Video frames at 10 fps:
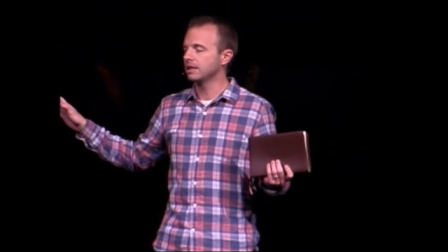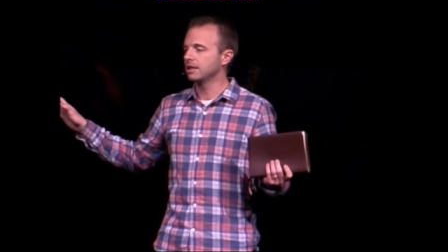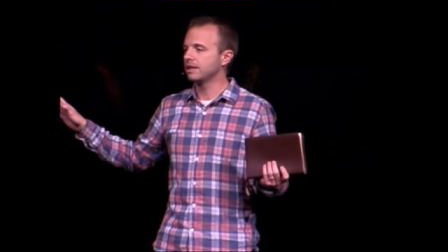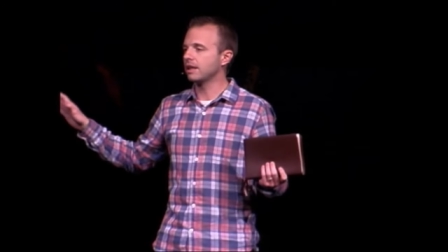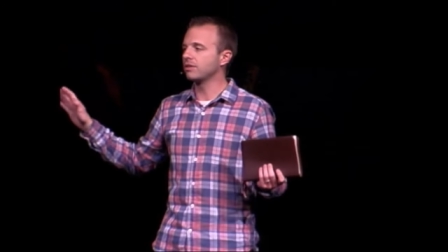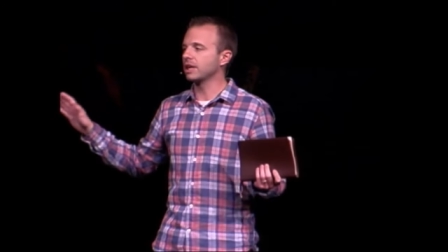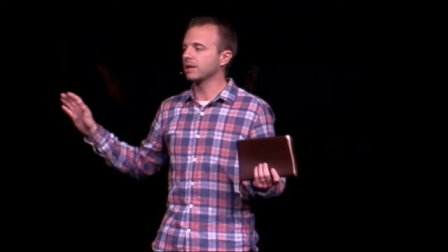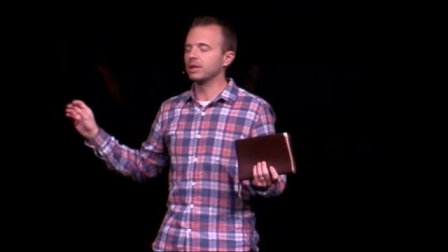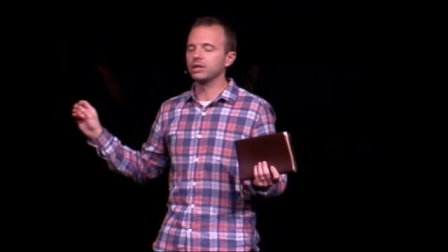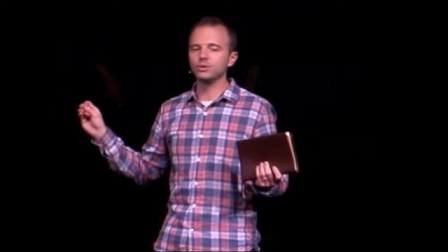The other thing
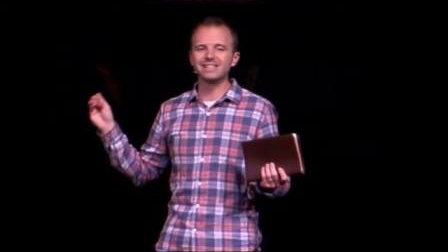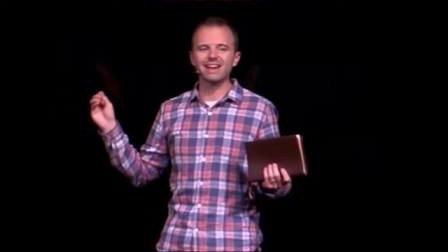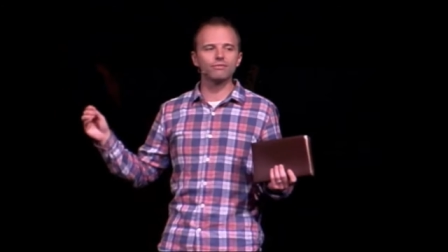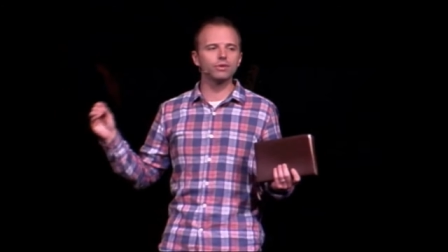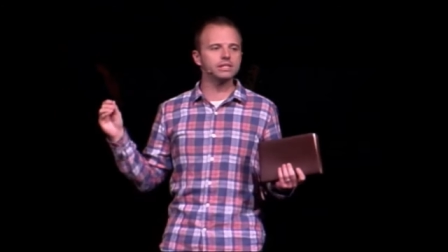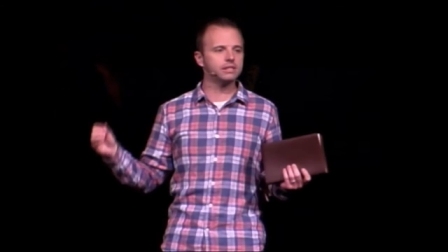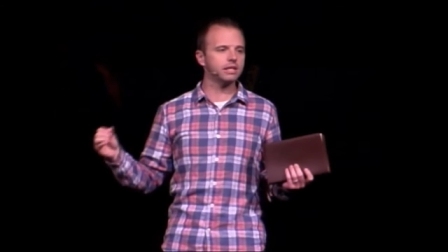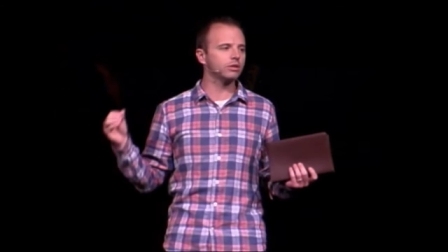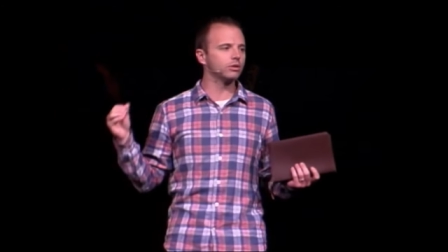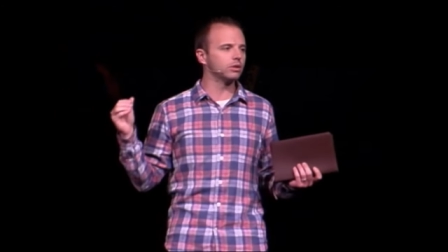I'm going to do is every
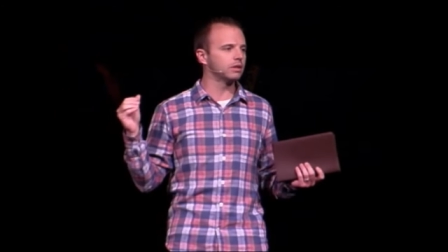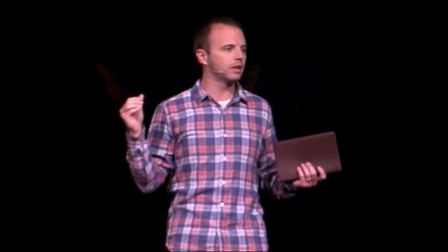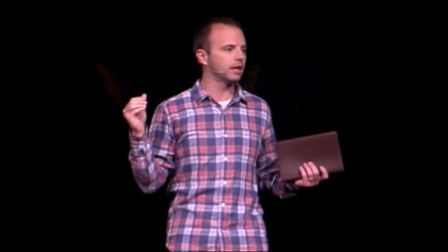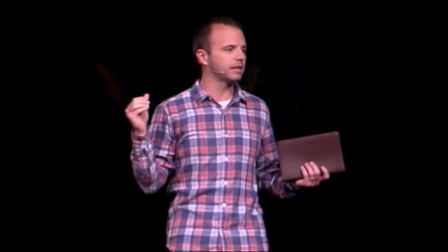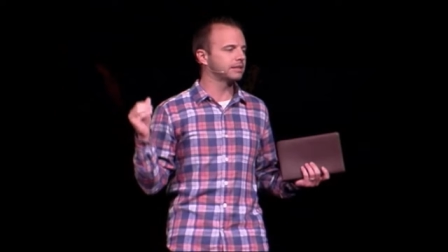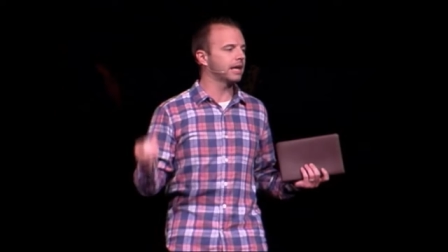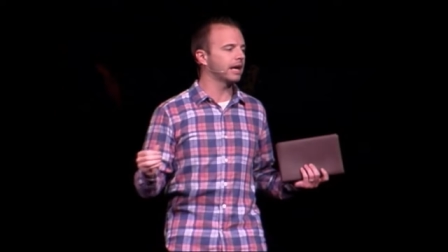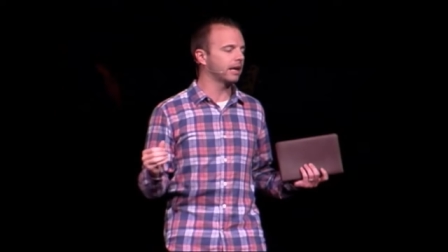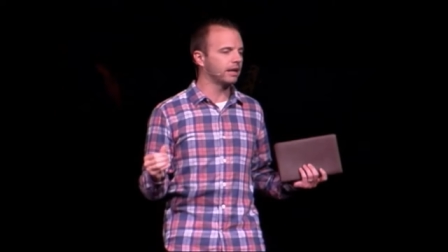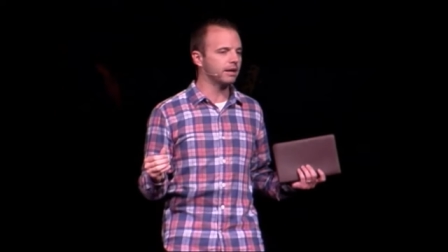single uh,
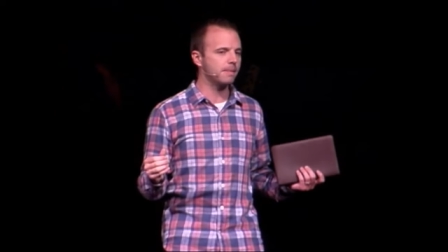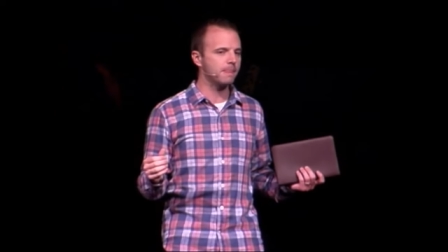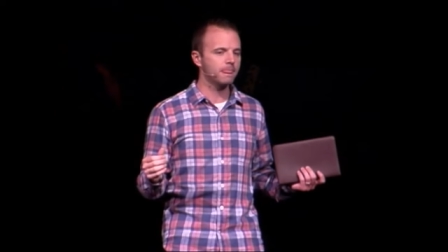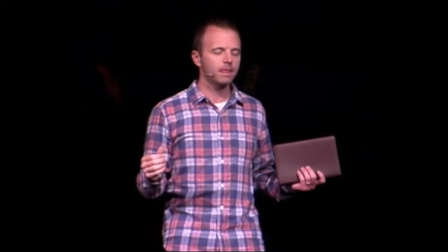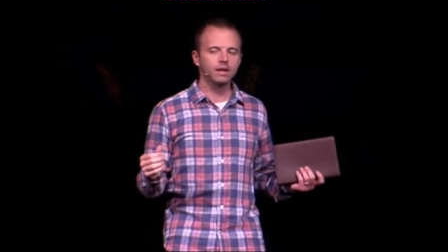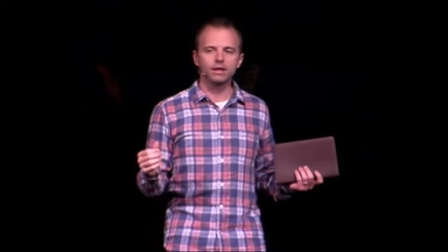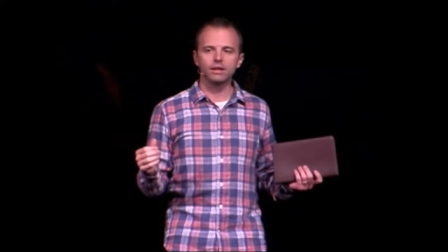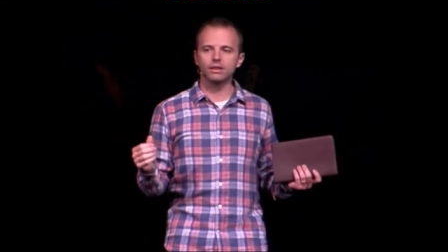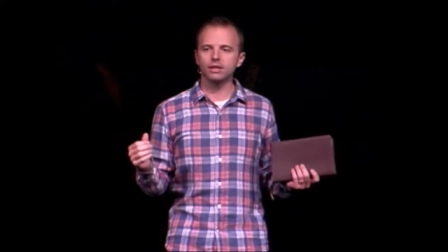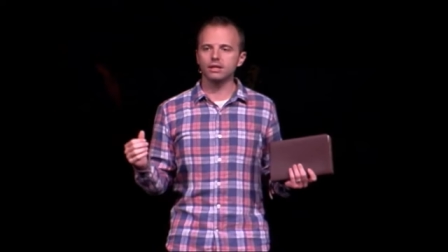day,
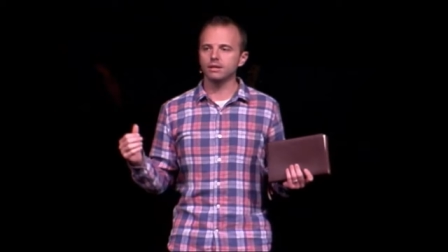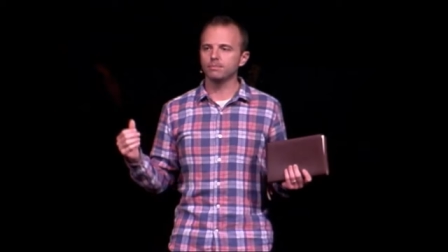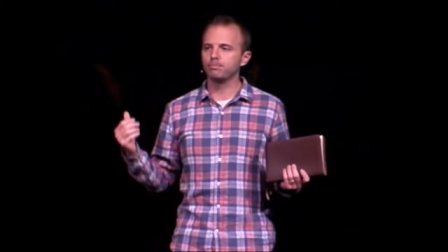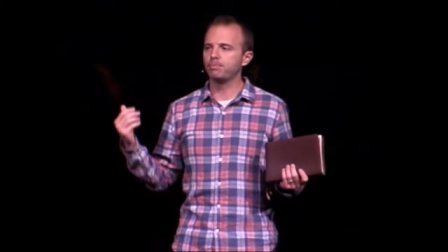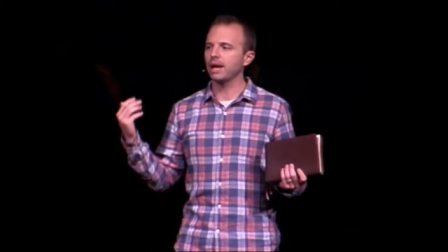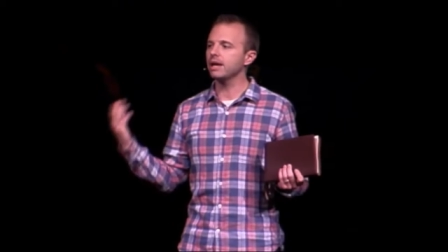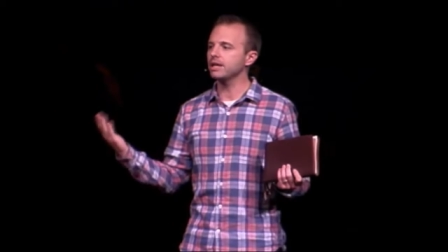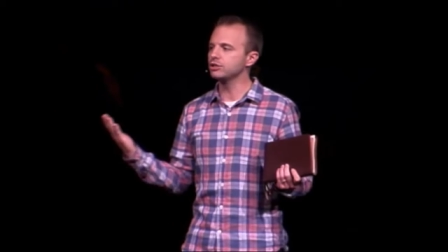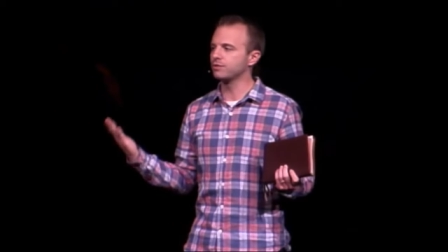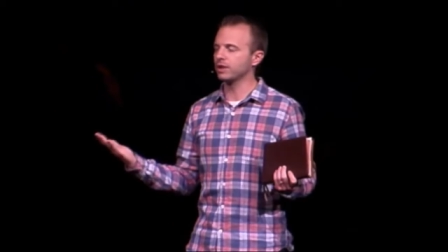the
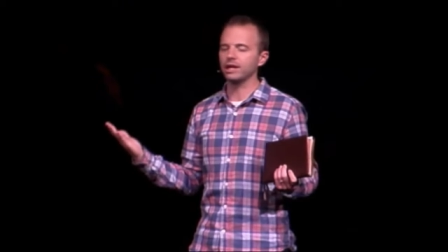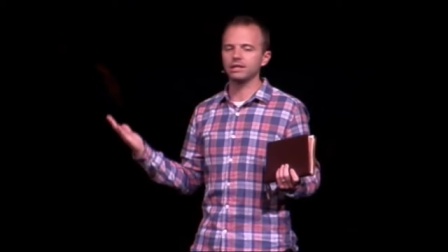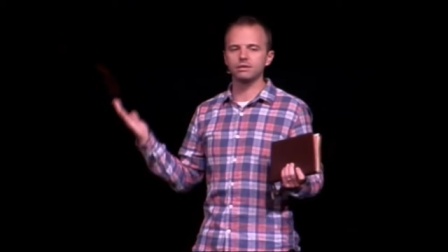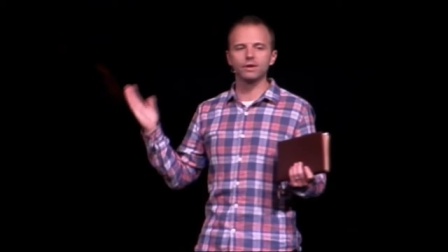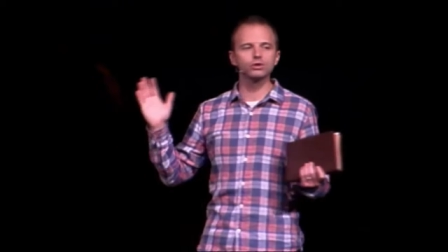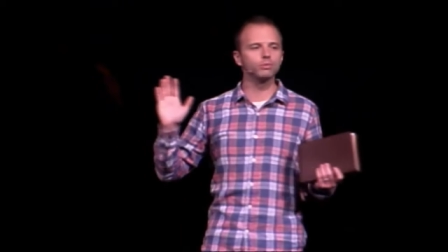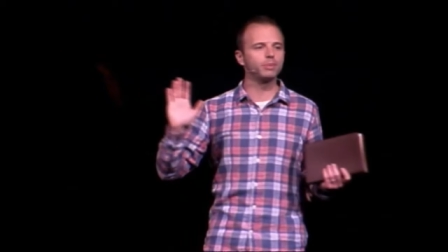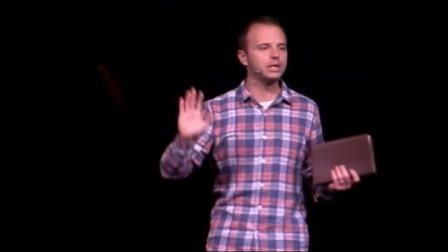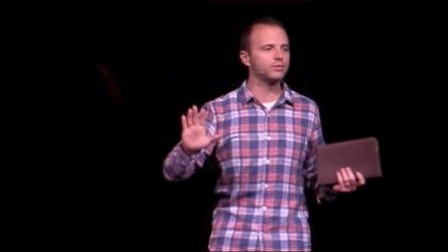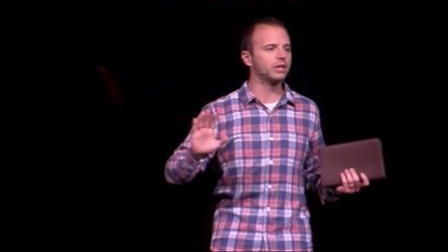page for the day, the devotional
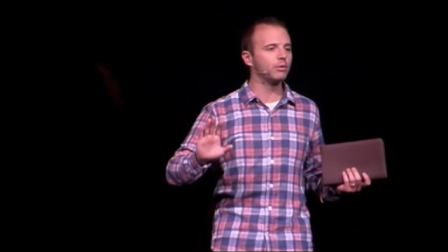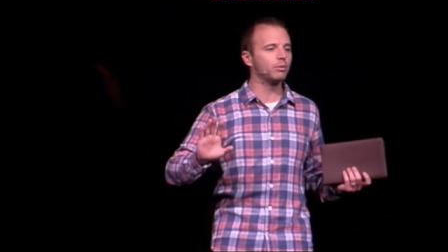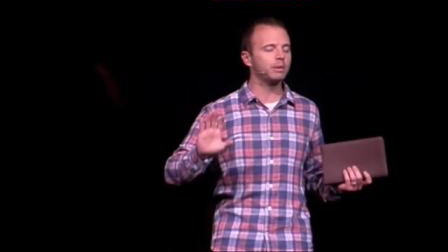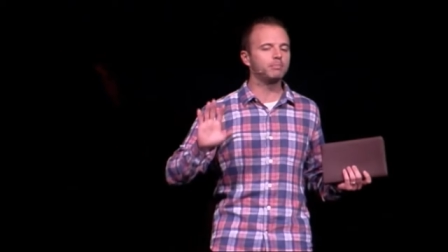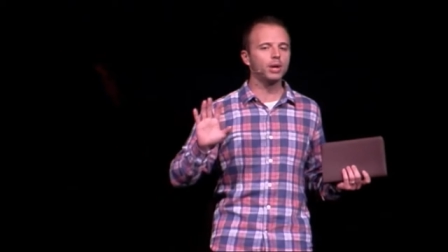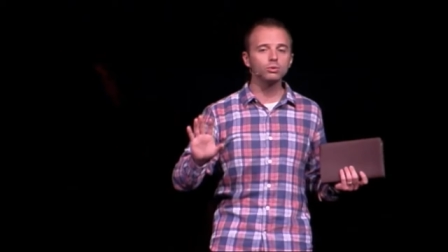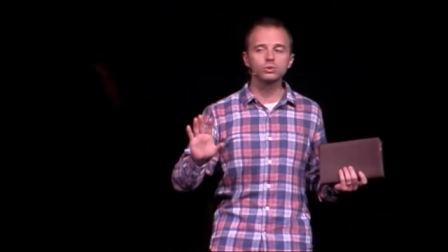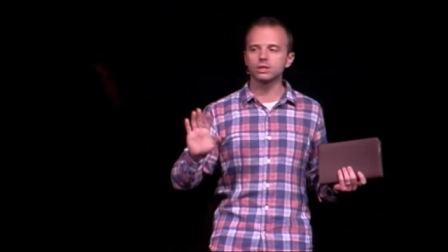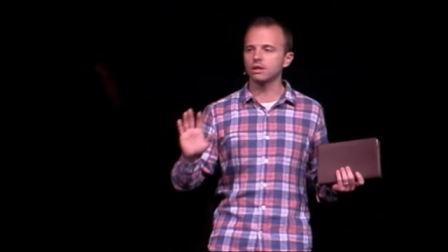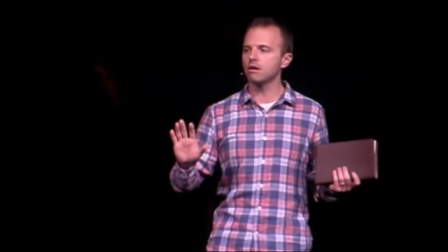page for the day will be
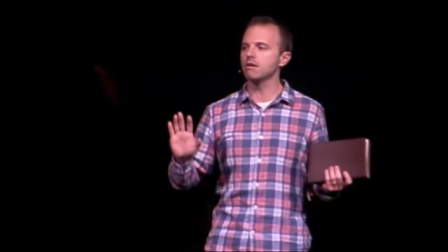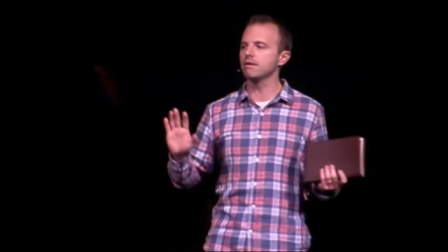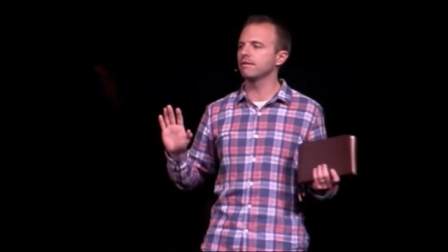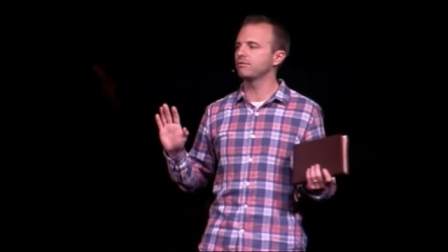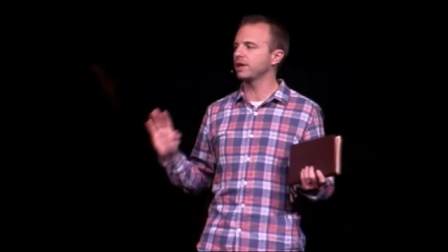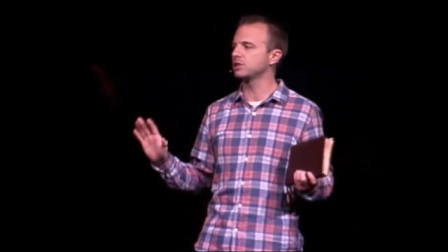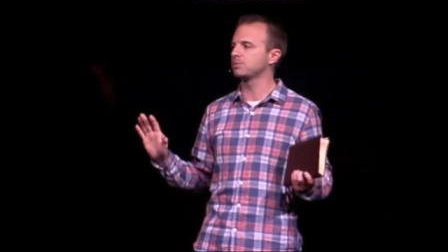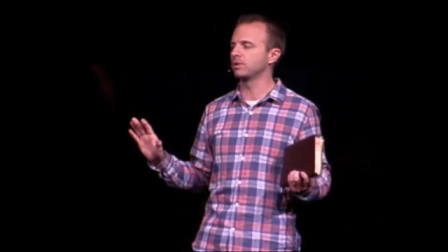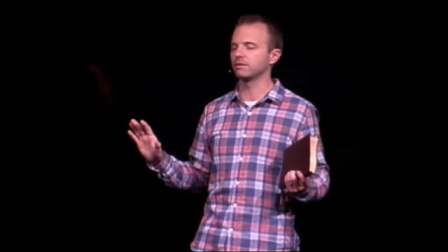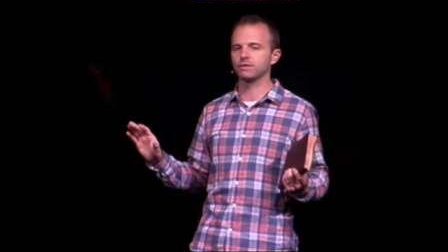posted on
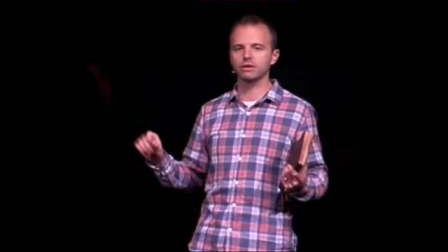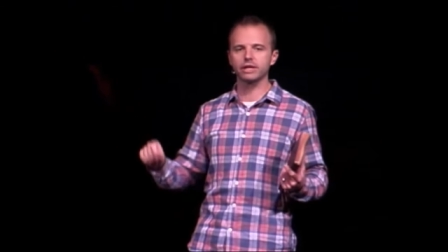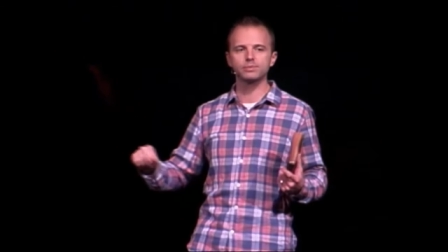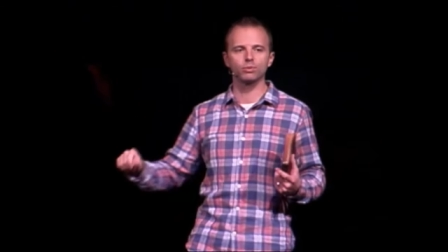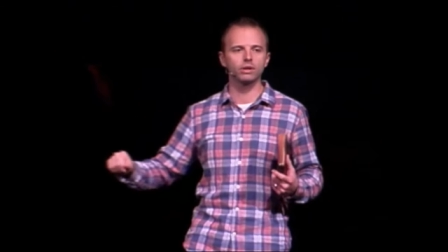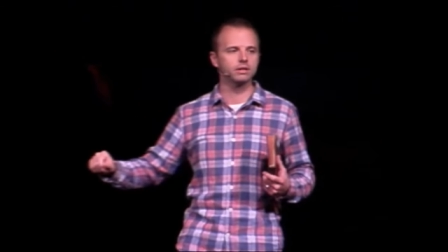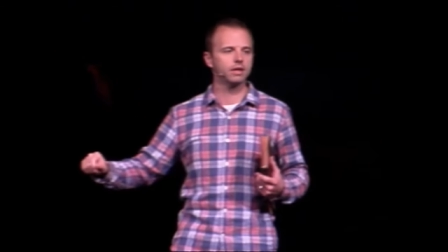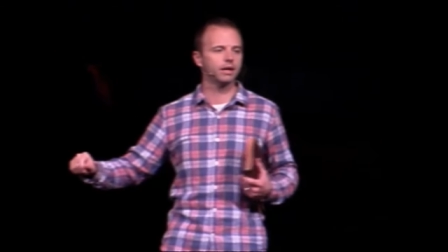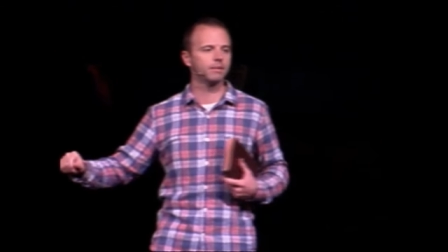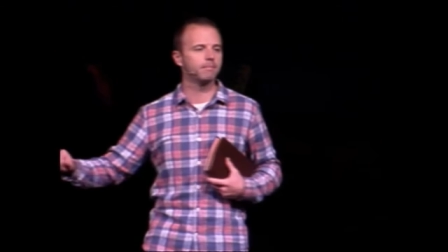Facebook for Grace Point
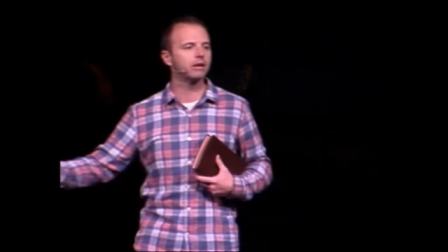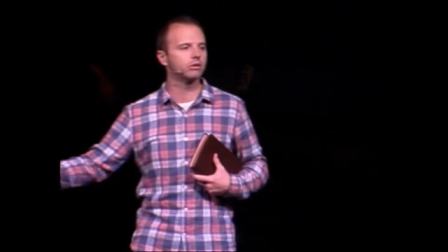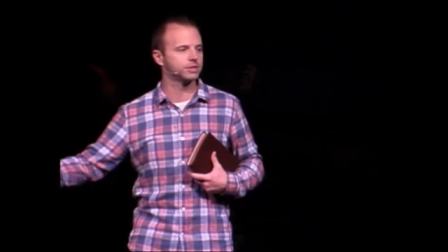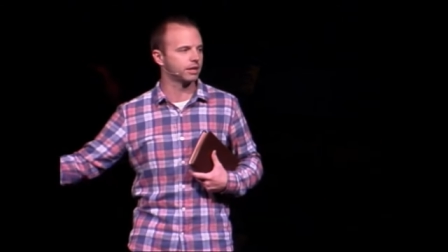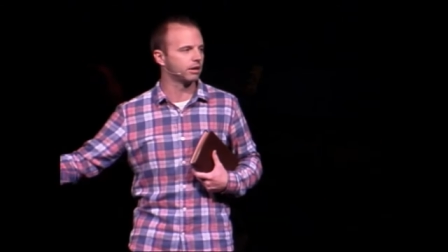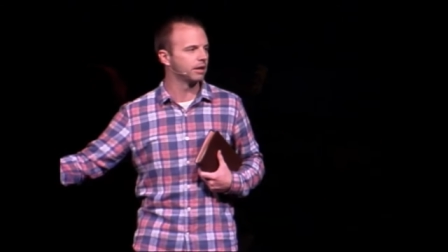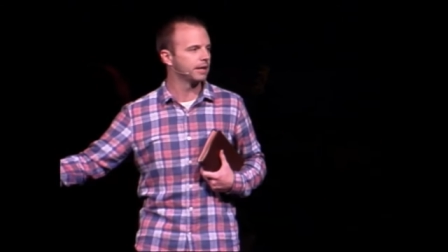uh, Medical Center.